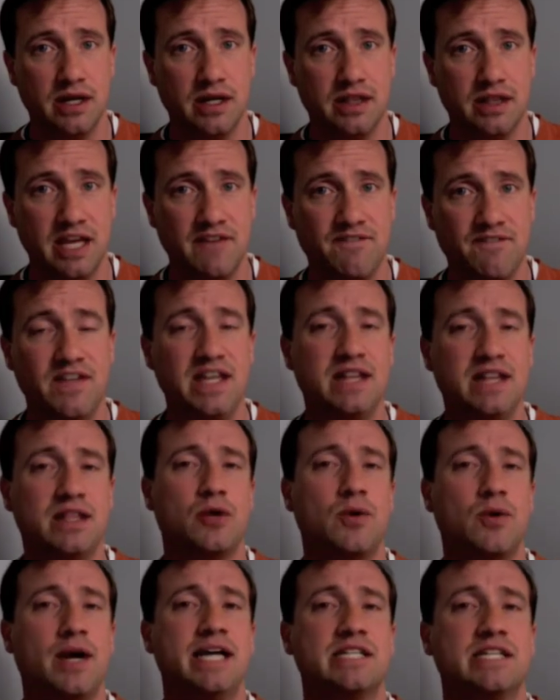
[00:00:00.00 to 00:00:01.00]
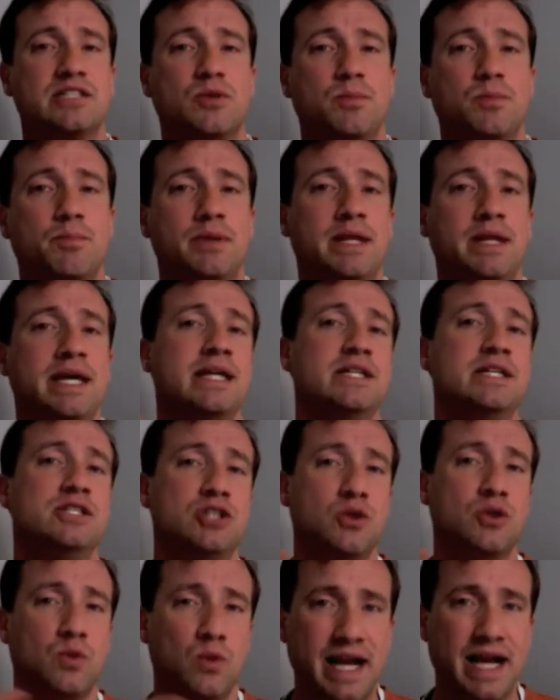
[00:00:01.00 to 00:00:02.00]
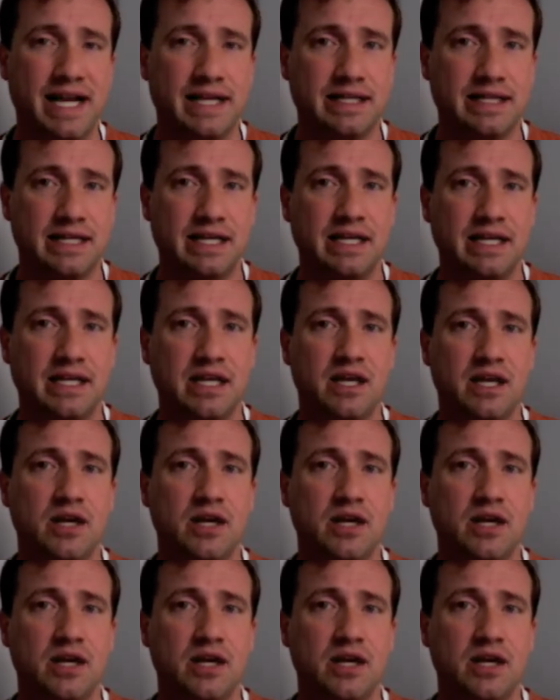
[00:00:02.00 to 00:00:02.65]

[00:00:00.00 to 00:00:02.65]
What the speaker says: they feed the grass plant directly